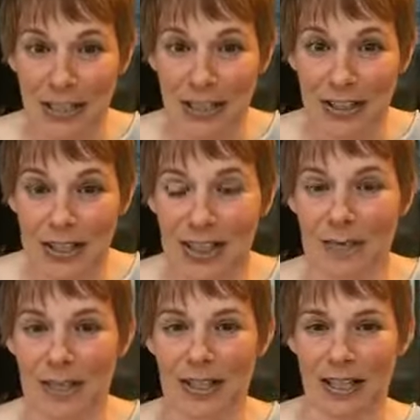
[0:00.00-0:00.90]
It's going to
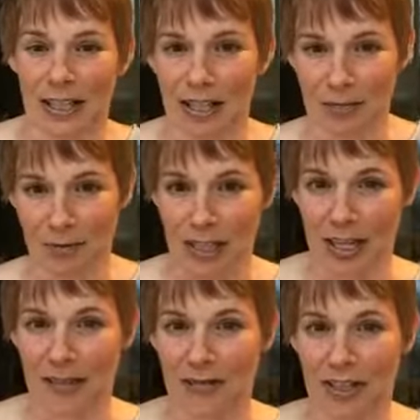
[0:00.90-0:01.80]
be like a good
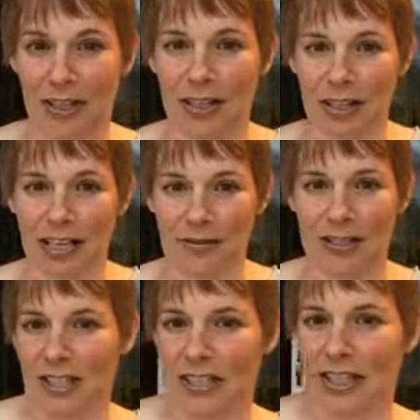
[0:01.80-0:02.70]
weekend for kind of
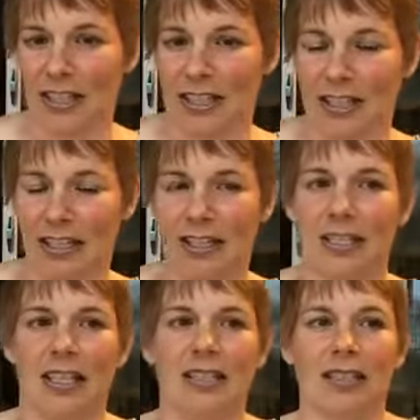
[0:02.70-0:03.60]
doing nothing here
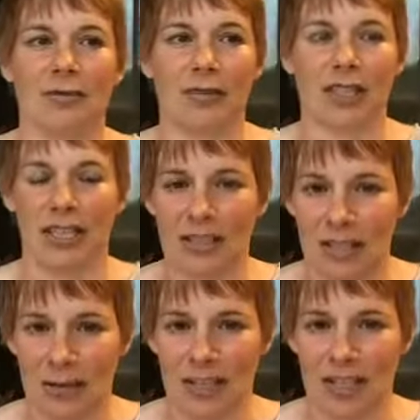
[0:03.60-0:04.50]
since we're getting
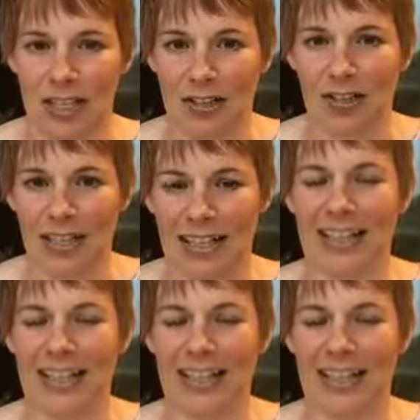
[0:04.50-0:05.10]
so much snow.